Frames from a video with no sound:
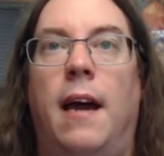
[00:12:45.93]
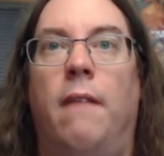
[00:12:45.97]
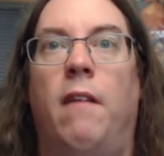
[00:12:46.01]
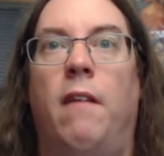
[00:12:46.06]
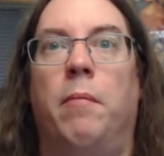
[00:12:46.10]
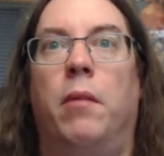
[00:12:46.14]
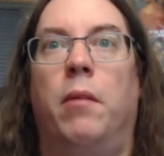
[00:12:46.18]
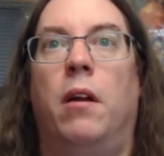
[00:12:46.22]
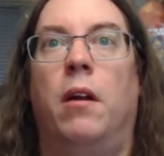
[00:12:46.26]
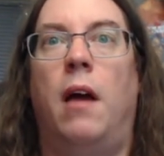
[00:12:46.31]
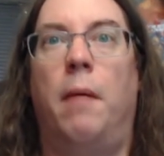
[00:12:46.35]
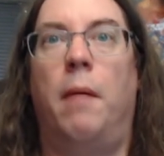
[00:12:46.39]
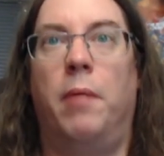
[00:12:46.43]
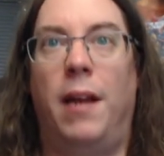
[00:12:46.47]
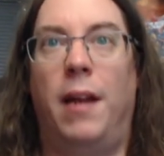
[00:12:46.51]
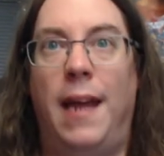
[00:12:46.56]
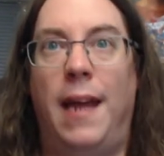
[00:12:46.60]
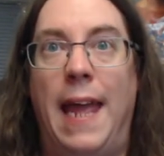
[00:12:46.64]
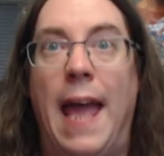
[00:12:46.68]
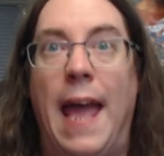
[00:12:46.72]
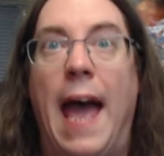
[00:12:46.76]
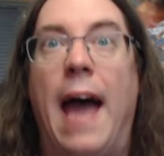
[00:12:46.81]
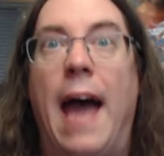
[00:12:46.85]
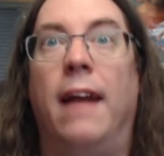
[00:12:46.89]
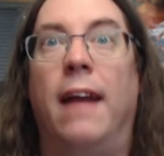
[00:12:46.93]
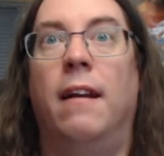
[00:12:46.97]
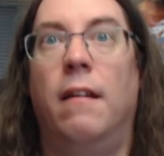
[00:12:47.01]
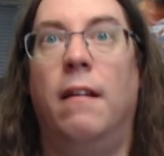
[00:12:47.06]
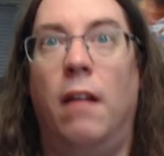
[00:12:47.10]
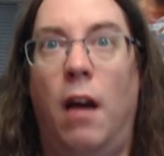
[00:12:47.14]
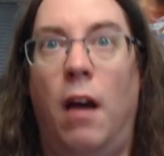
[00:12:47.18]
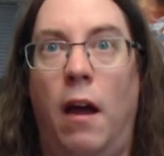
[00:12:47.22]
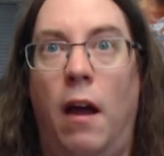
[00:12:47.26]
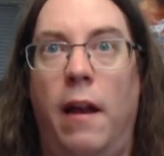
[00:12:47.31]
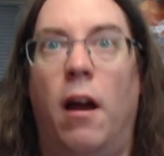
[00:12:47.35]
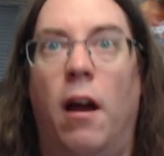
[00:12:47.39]
I'm gonna add an
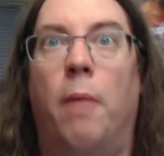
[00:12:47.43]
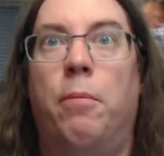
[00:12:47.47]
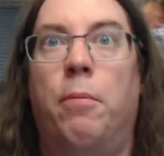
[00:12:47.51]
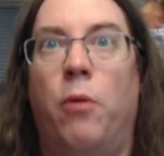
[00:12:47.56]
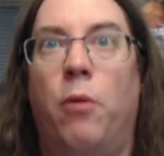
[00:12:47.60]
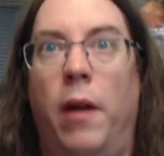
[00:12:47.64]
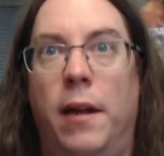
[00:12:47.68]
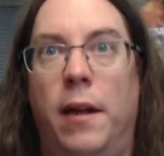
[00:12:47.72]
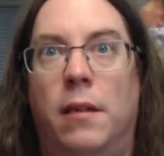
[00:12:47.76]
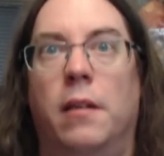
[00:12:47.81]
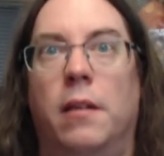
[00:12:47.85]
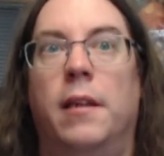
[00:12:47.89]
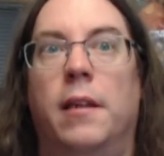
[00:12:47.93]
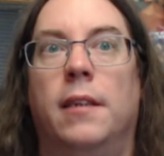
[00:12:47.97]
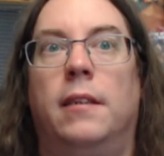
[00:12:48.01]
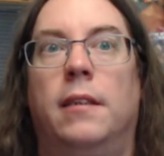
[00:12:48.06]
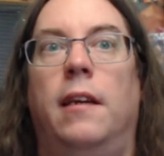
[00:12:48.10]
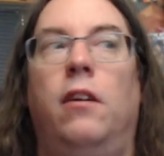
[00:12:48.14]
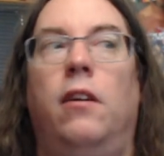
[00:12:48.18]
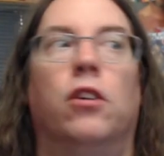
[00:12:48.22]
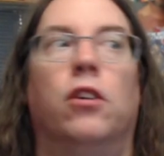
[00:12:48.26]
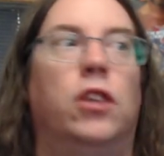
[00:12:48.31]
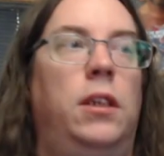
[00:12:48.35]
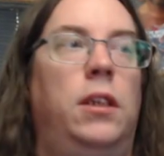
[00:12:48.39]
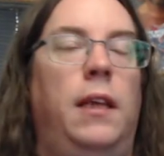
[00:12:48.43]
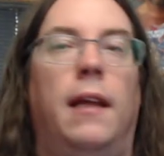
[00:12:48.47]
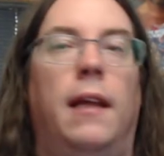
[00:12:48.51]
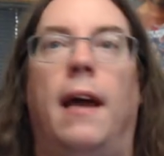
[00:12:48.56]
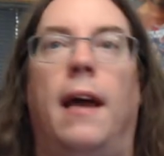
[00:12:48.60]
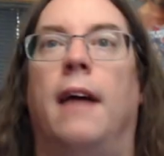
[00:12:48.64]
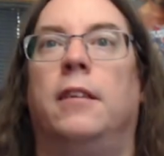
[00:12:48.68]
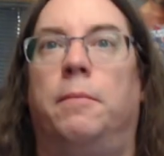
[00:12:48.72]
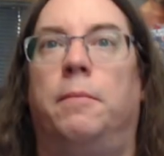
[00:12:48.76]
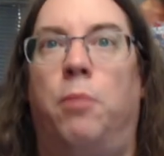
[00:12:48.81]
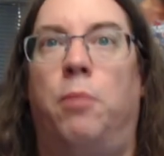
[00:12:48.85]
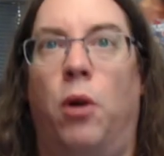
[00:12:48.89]
upgrade to this, and you'll see that
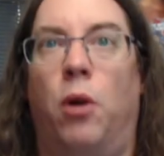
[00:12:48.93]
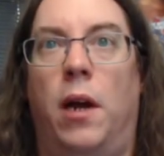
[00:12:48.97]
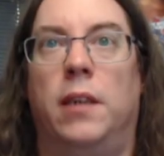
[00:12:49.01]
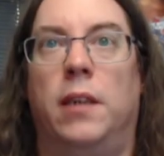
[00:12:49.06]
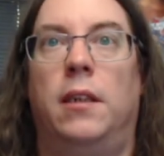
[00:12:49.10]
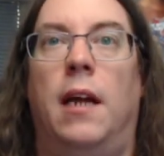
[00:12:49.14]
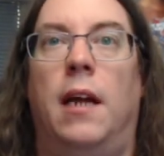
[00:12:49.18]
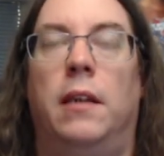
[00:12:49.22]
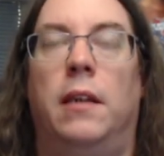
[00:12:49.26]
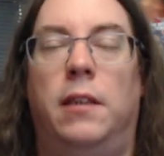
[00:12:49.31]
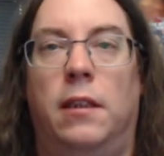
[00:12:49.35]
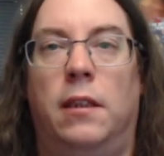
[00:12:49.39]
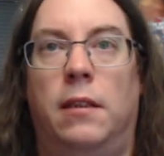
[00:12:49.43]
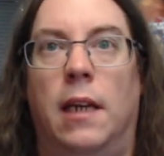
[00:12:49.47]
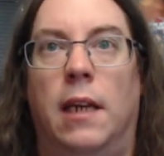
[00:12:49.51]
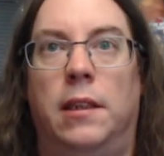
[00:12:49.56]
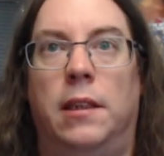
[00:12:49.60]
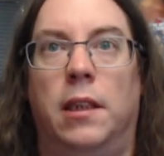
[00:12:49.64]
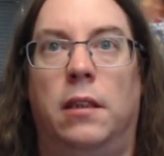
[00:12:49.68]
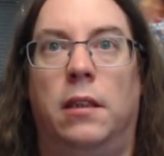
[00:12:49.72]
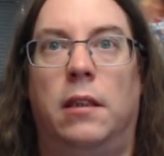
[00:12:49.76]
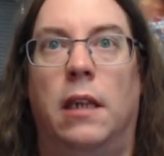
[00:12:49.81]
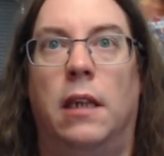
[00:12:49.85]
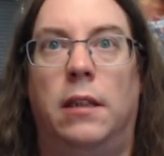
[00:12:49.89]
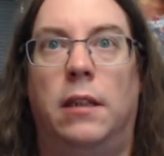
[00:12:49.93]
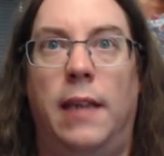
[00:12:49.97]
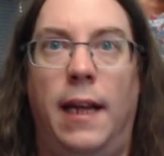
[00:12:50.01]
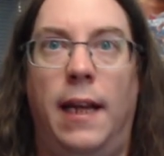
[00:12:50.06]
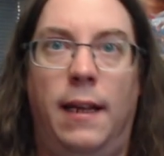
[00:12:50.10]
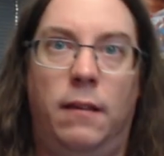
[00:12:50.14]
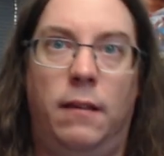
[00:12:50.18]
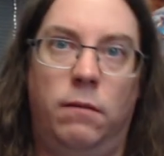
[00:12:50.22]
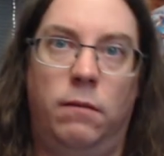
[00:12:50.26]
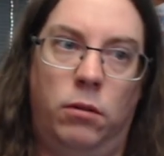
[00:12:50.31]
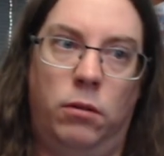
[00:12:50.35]
as the progression as they